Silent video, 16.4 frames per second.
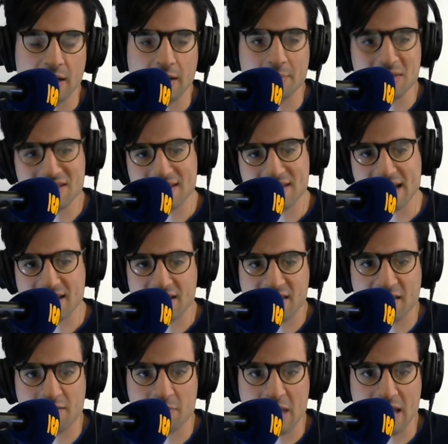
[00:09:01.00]
mistakes
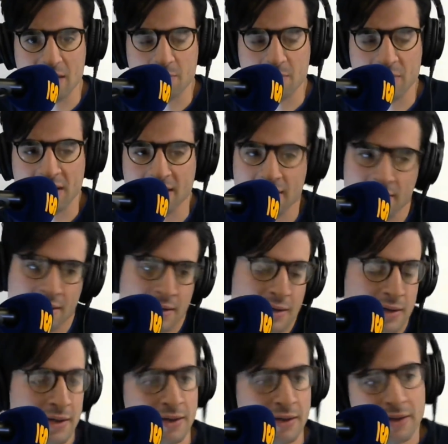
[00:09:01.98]
that they've made. But,
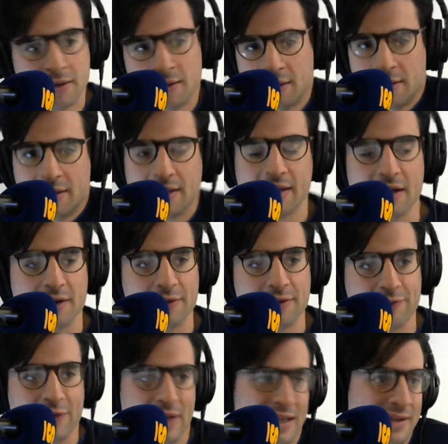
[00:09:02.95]
you know,
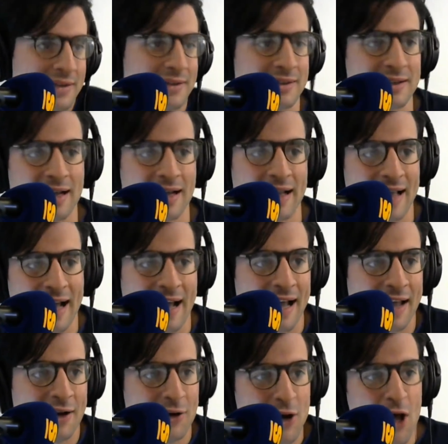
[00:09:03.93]

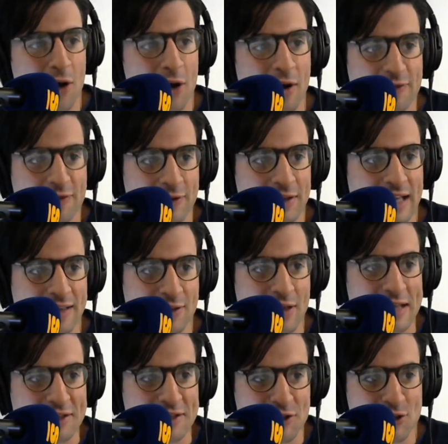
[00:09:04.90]
I don't know. I feel like
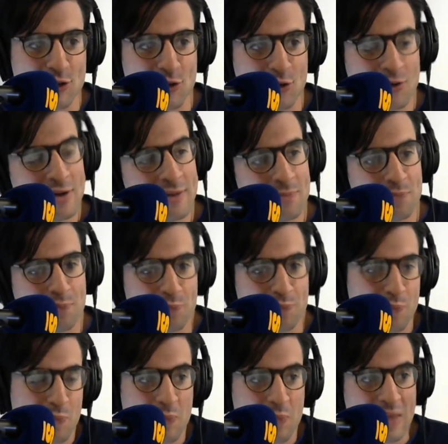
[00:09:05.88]
it's just
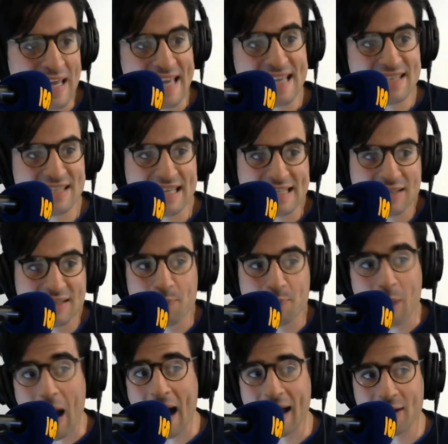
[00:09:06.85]
easy to
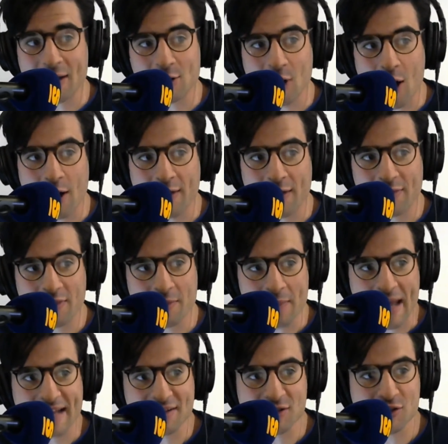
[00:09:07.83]
pile on the
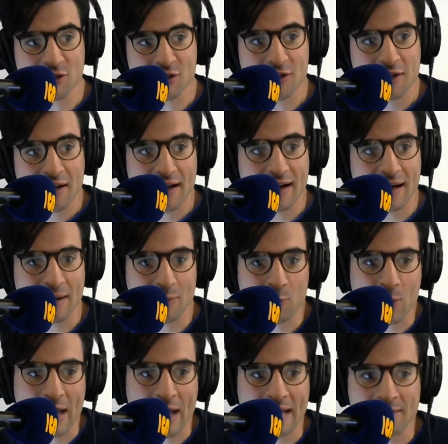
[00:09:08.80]
Mets.
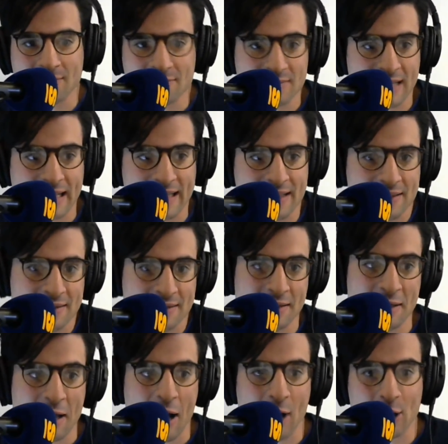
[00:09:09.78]
When, like,
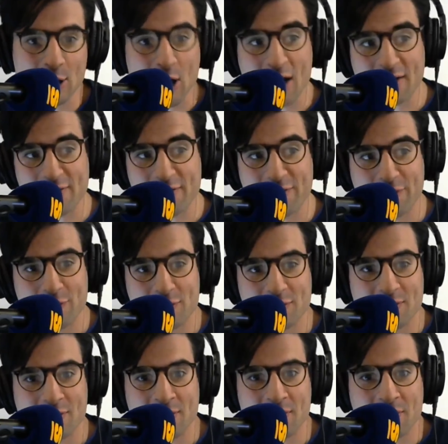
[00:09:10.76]
a lot of
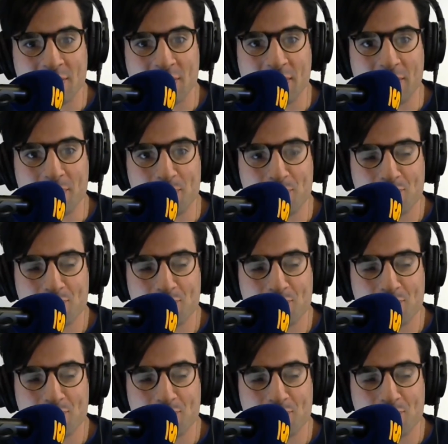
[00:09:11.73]
the